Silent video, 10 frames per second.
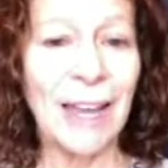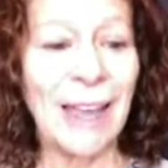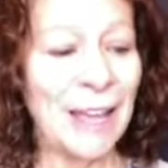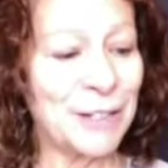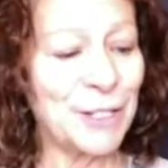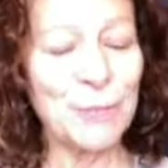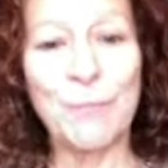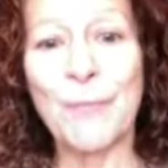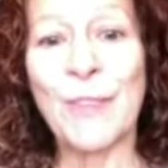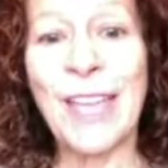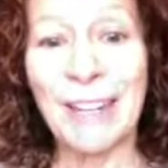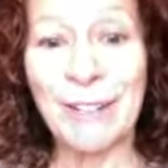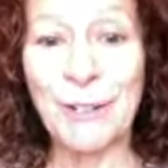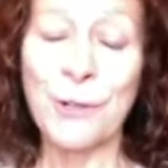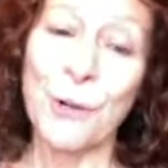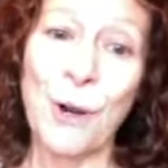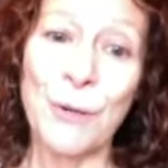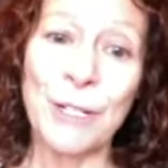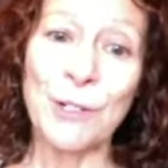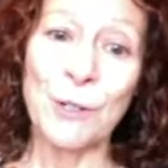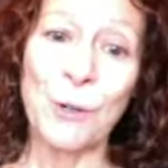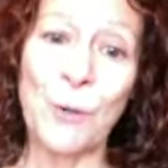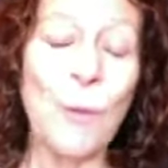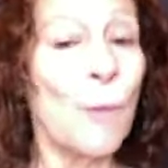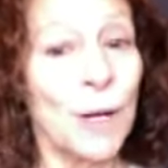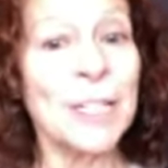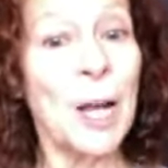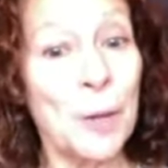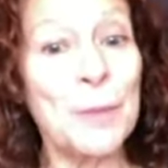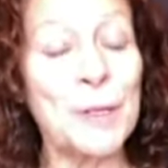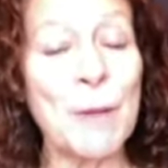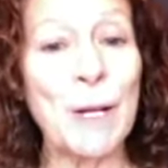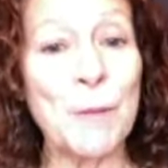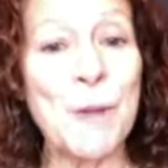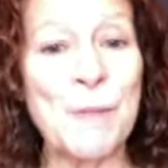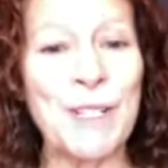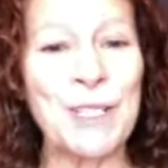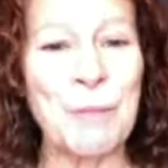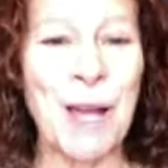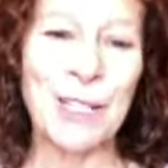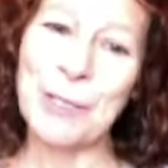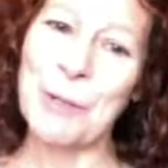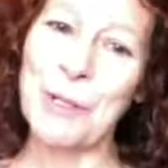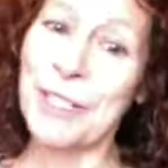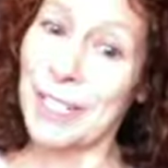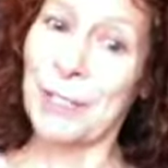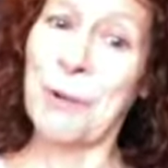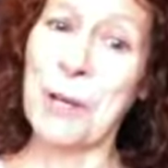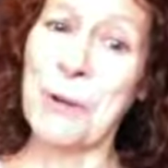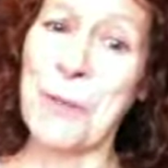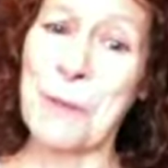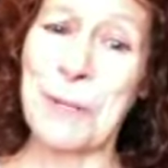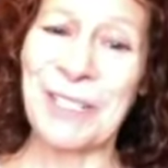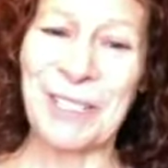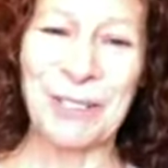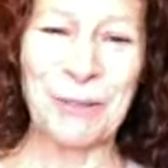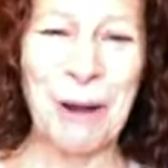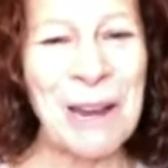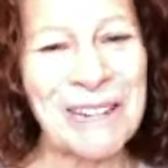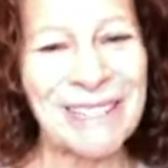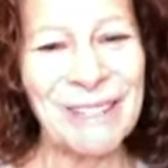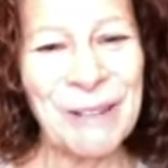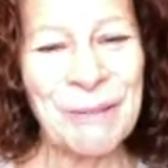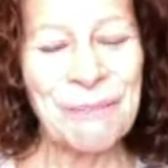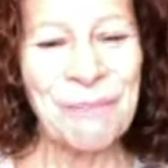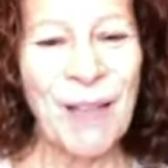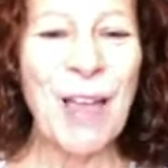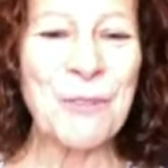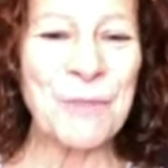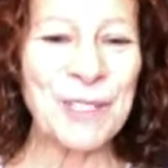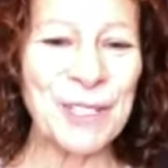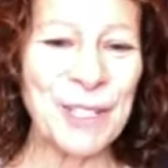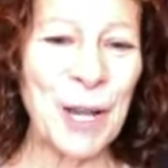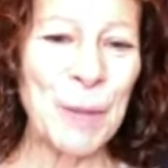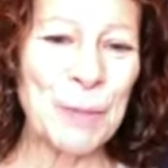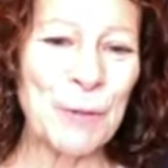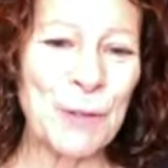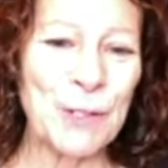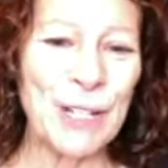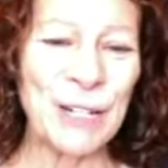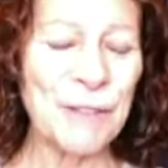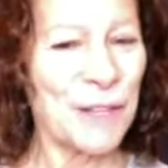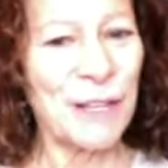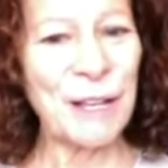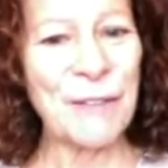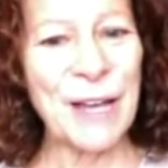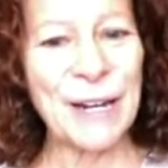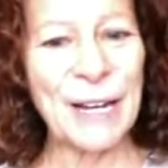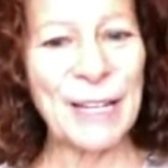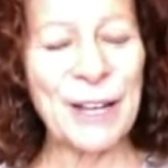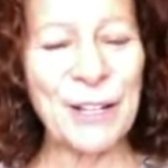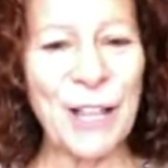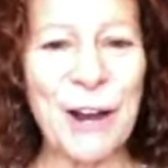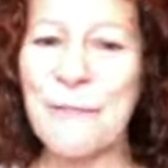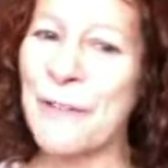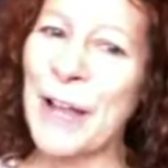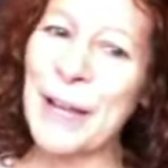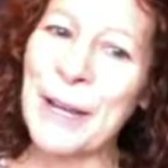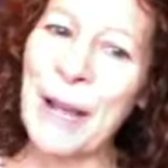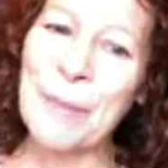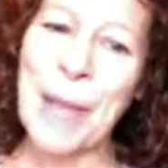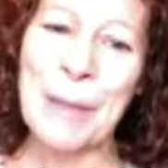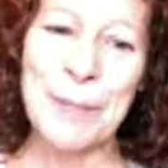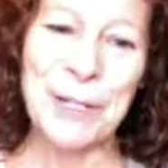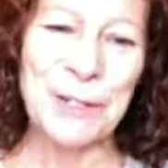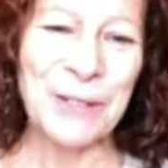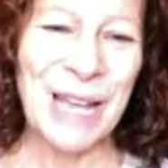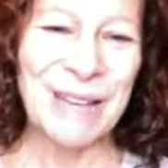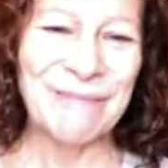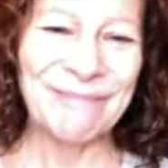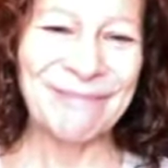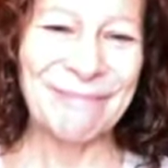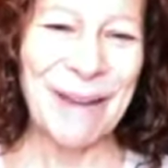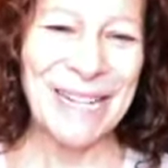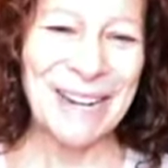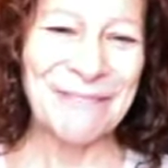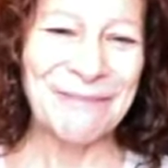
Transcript: And then you're going to want to help as many people as possible, because that's why you're in the business, right? I hope this has helped. If there's anything that I can clarify, I'm happy to do that. Bye now.